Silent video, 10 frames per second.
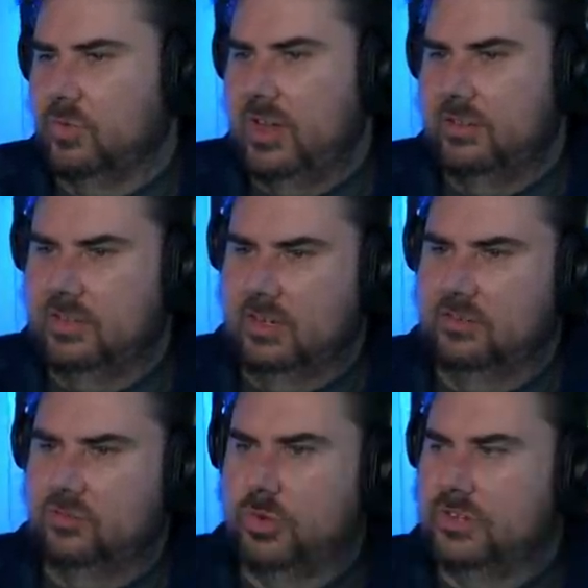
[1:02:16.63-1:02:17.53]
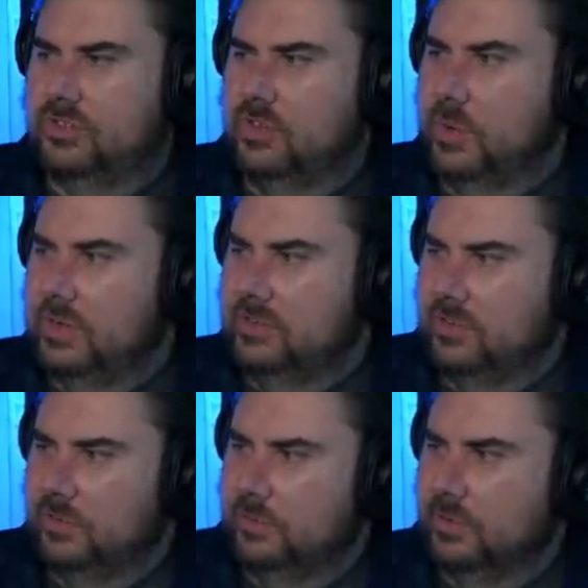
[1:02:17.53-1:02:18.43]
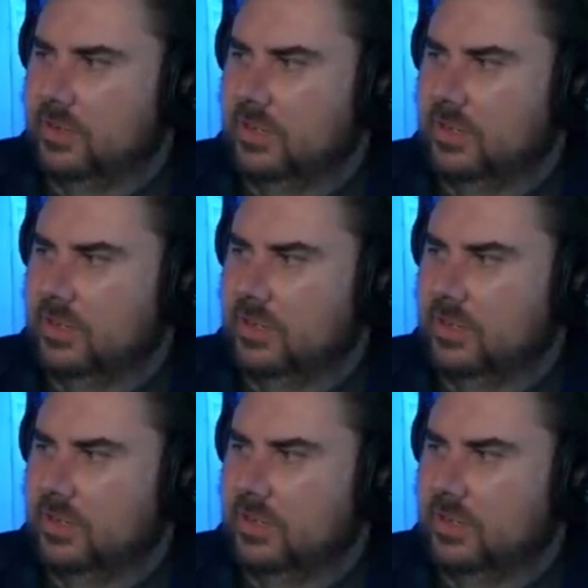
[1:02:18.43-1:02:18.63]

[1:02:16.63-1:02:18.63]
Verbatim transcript: way that it tricks you into...